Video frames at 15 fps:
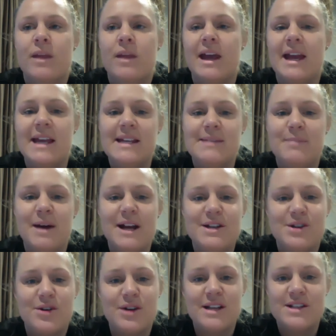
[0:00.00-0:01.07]

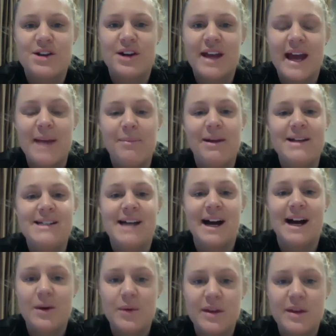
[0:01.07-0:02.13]
it okay to play
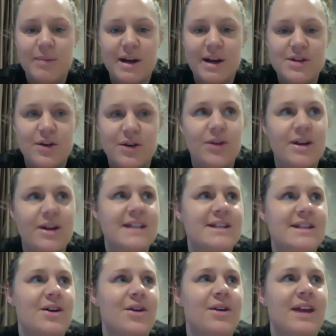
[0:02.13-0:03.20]
tug with my dog? Is
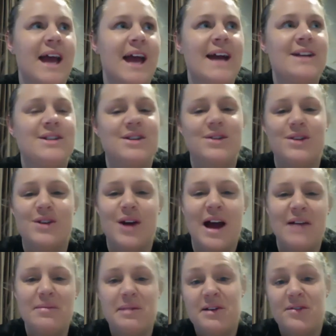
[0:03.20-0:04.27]
it okay to,
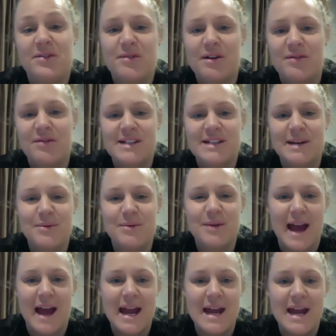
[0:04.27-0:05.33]
have a bit of a rough and tumble
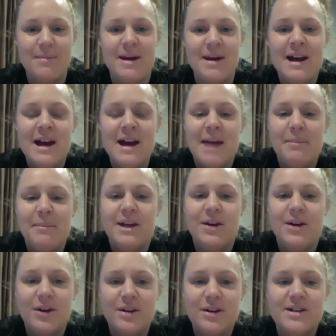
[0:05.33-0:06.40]
game?
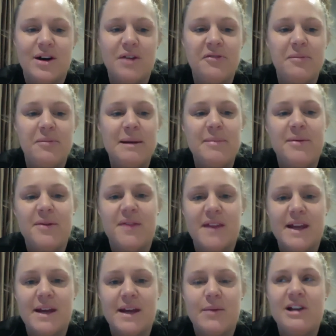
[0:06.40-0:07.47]
Because often people
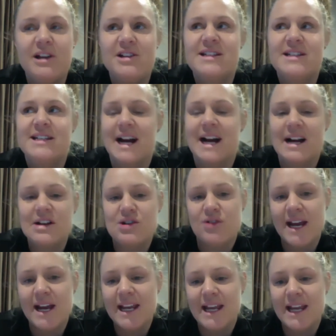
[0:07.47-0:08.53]
think when you start
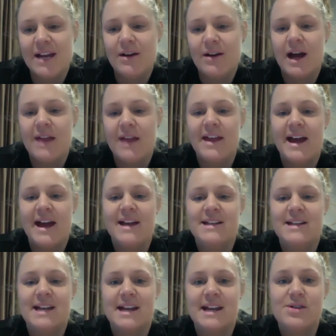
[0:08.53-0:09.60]
training that
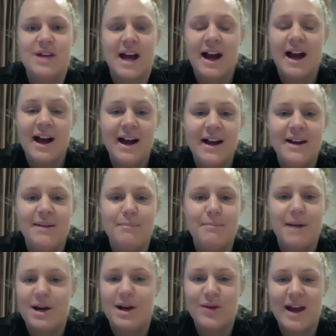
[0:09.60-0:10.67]
you can't
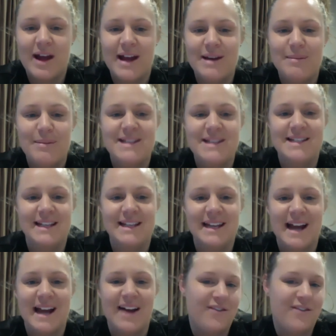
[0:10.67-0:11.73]
muck around and be silly
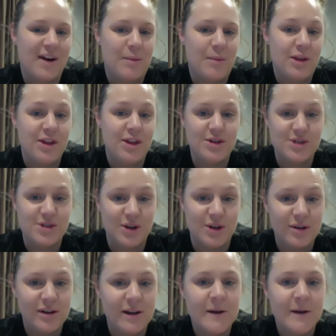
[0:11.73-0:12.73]
and have fun with your dog,